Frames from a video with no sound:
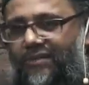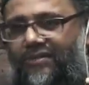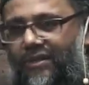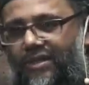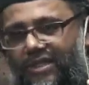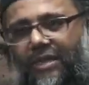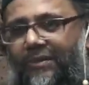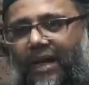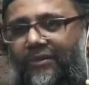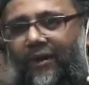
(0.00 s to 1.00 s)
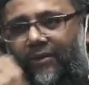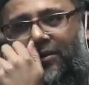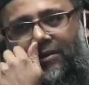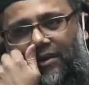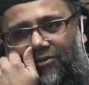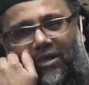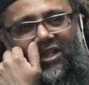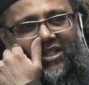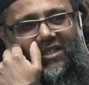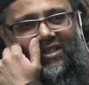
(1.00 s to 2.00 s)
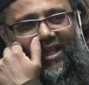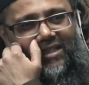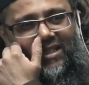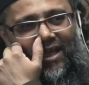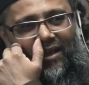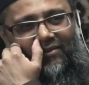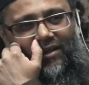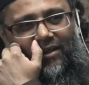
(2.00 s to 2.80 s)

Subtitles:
have slipped down that road. Religious societies have.